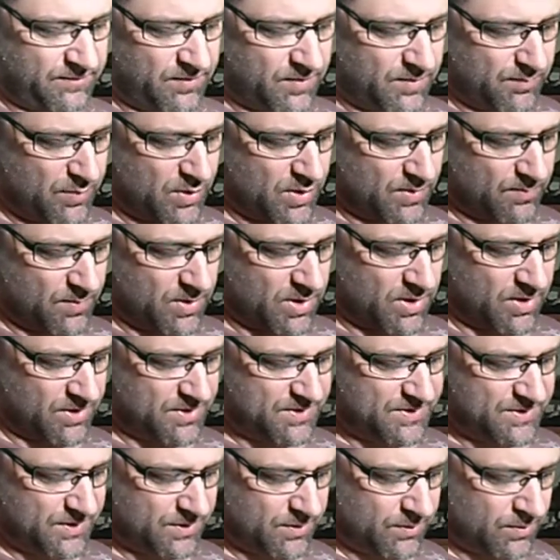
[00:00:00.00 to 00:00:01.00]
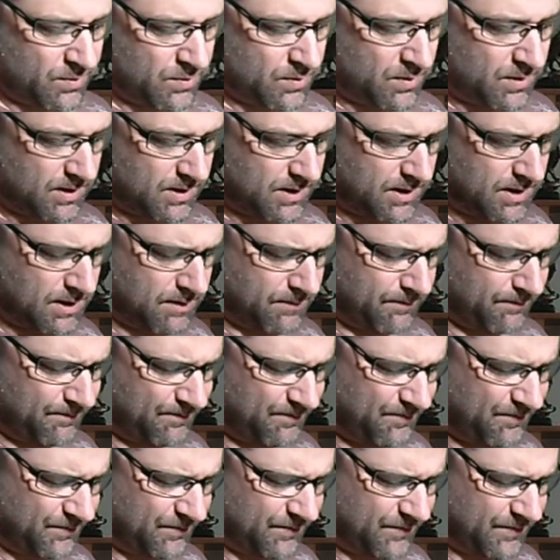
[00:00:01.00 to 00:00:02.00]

for a bookmark. So